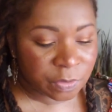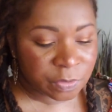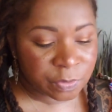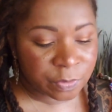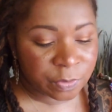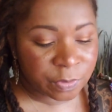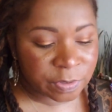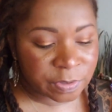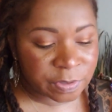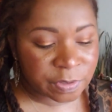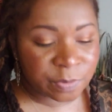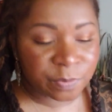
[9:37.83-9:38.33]

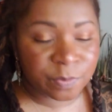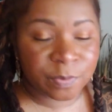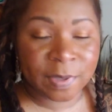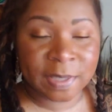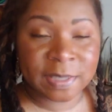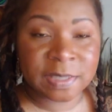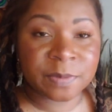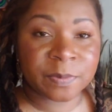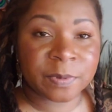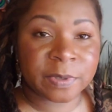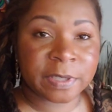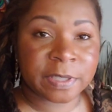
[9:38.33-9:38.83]
towards the
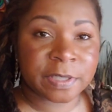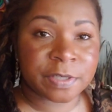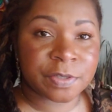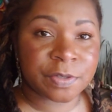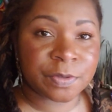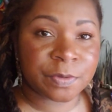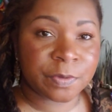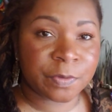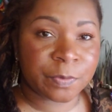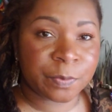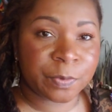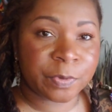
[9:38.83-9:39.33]
west, because
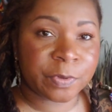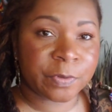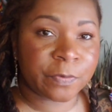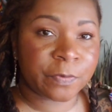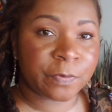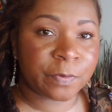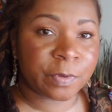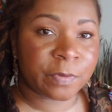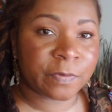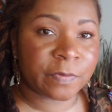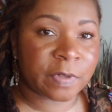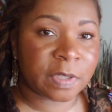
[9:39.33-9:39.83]
you have put
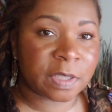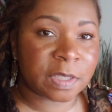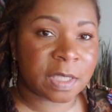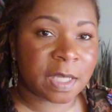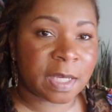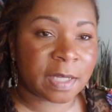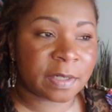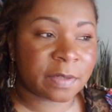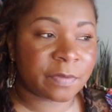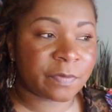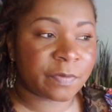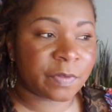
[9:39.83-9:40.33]
forth a
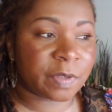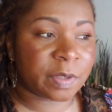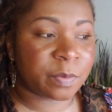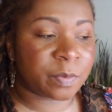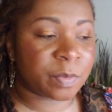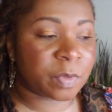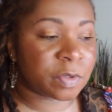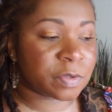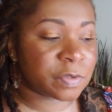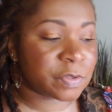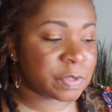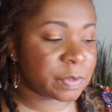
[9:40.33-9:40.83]
lot of
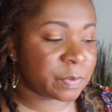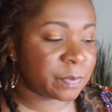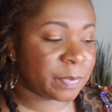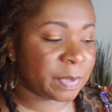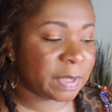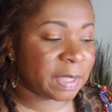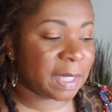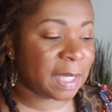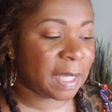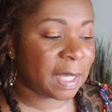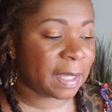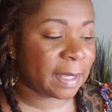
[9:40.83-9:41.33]
emotion
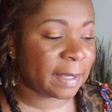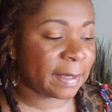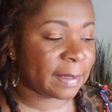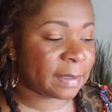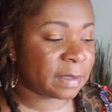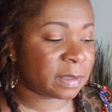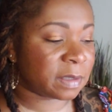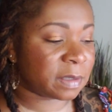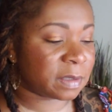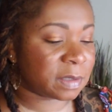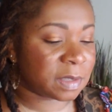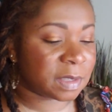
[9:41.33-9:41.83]

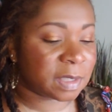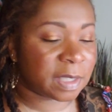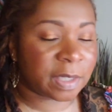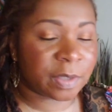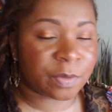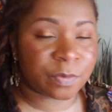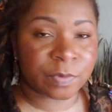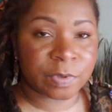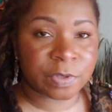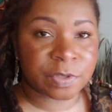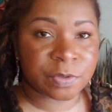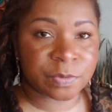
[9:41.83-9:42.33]
behind
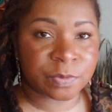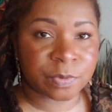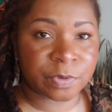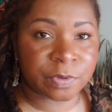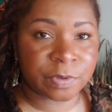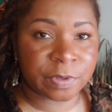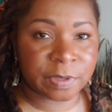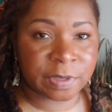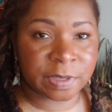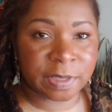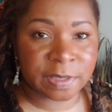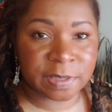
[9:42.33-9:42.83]
that
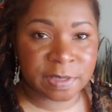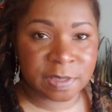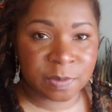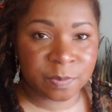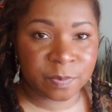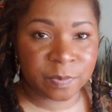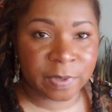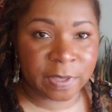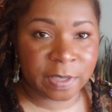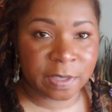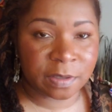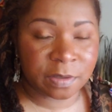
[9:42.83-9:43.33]
ritual and that
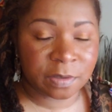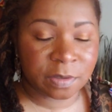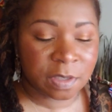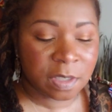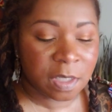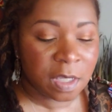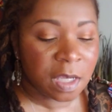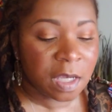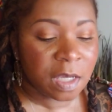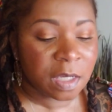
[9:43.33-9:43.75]
spell.